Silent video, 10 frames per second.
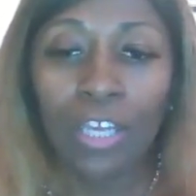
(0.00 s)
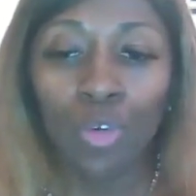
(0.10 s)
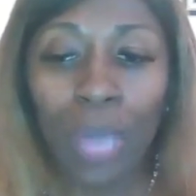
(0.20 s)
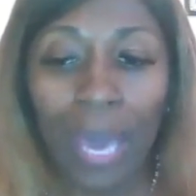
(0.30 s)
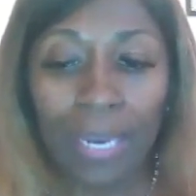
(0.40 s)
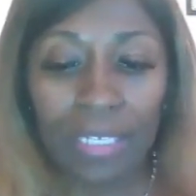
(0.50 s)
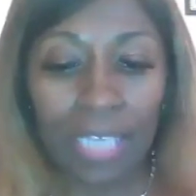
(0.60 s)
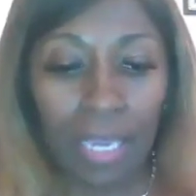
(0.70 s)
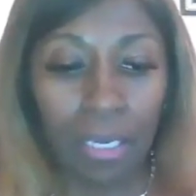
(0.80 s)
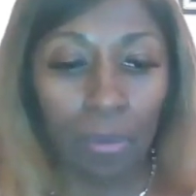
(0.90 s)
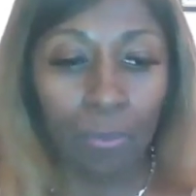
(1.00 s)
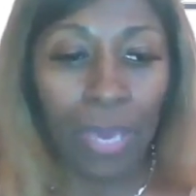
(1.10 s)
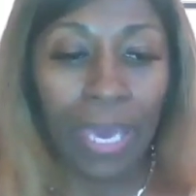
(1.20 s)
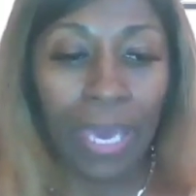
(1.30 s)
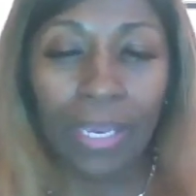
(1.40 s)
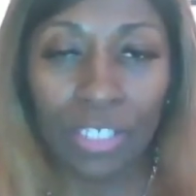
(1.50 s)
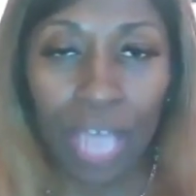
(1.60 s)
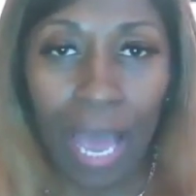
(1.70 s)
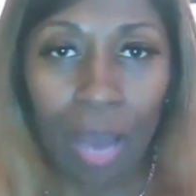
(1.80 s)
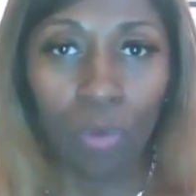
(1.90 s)
You got to take a page
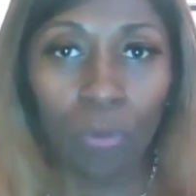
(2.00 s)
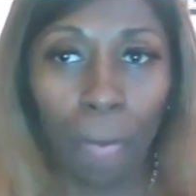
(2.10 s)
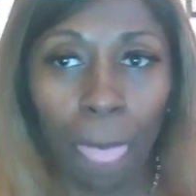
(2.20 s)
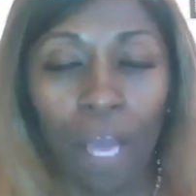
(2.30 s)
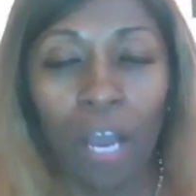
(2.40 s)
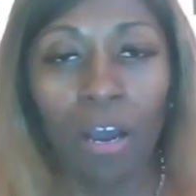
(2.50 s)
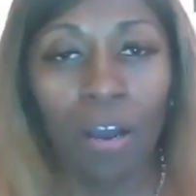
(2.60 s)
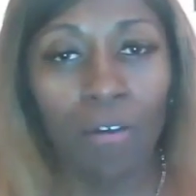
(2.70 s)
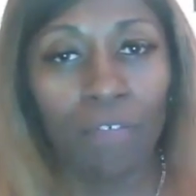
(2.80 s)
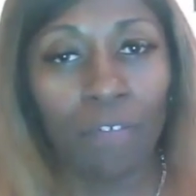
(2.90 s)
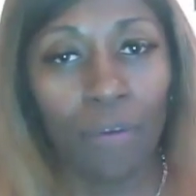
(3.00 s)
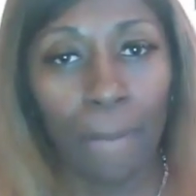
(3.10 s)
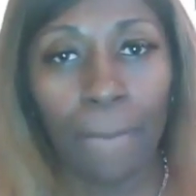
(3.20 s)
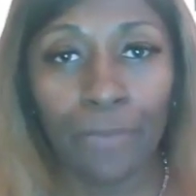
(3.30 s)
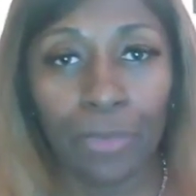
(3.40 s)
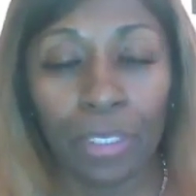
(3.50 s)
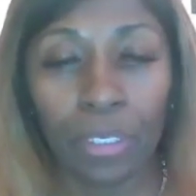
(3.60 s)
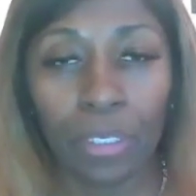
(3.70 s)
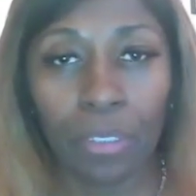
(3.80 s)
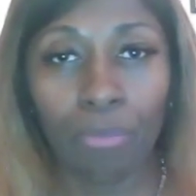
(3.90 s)
out of
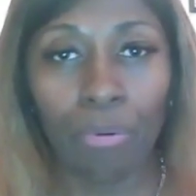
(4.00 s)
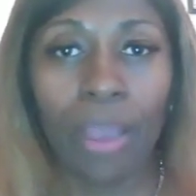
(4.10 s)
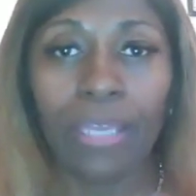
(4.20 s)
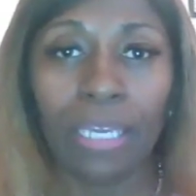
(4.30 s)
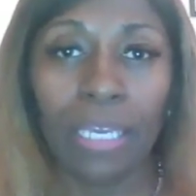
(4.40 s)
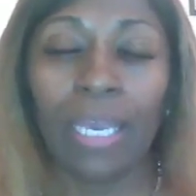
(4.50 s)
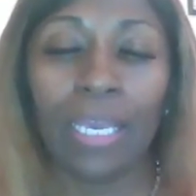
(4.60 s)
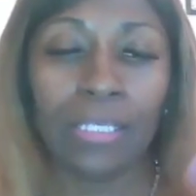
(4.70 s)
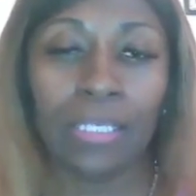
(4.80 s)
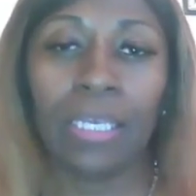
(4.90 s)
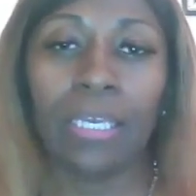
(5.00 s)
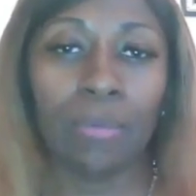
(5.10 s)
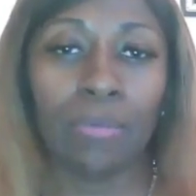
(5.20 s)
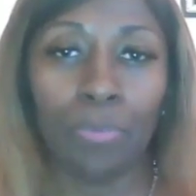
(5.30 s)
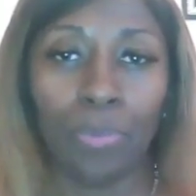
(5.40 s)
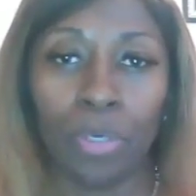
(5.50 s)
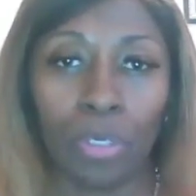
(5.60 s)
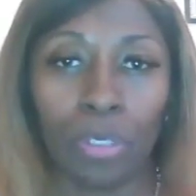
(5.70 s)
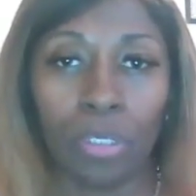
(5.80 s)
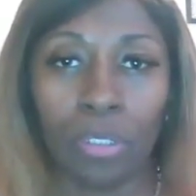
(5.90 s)
Brian Glaze Gibbs'
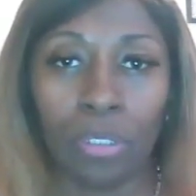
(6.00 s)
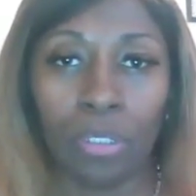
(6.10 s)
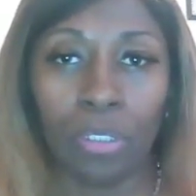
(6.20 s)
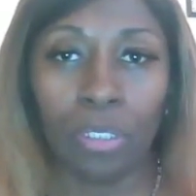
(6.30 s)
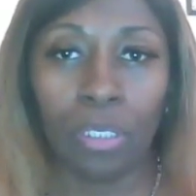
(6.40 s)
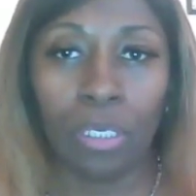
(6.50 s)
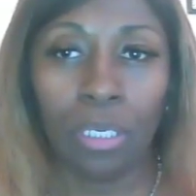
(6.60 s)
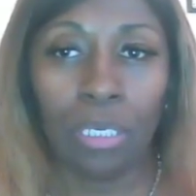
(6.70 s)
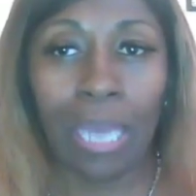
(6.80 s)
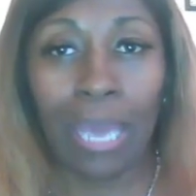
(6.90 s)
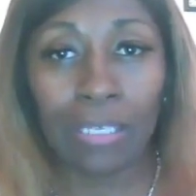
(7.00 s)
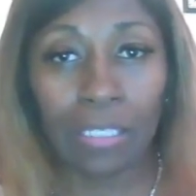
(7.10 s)
book, not